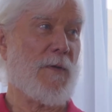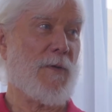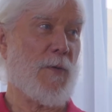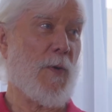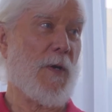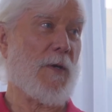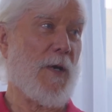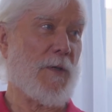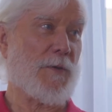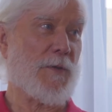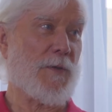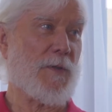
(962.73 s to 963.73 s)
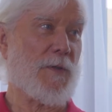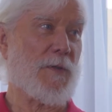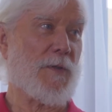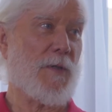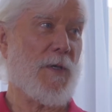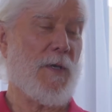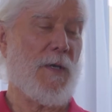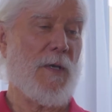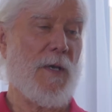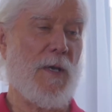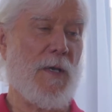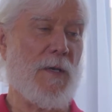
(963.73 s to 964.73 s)
You are consciousness.
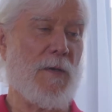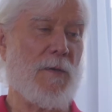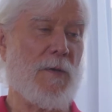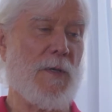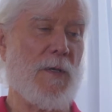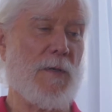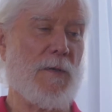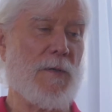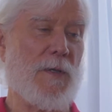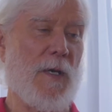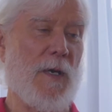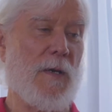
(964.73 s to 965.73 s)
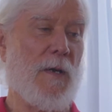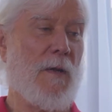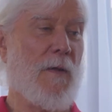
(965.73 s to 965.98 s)
And you can understand